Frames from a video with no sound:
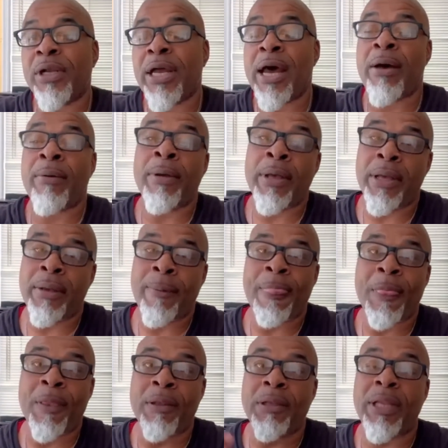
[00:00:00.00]
Just and that out.
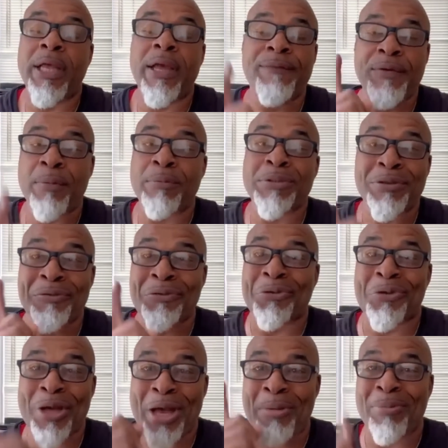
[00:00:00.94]
video preview. Live Farmer
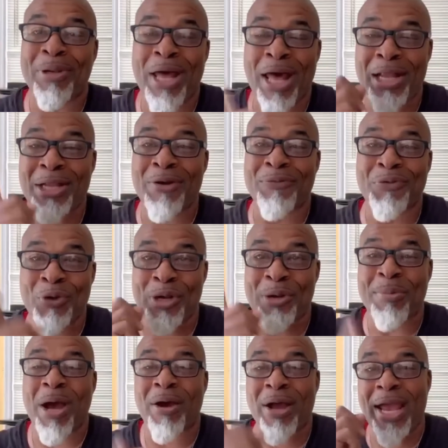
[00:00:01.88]
seventy three. i I'm, i love you
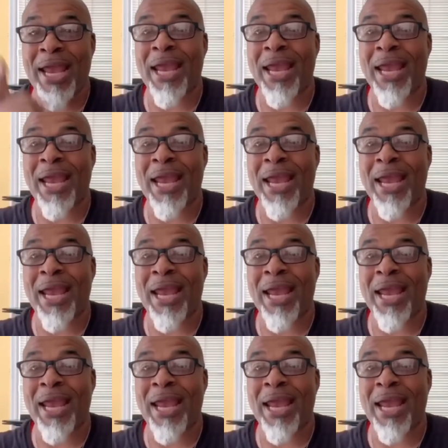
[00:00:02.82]
and I'm out.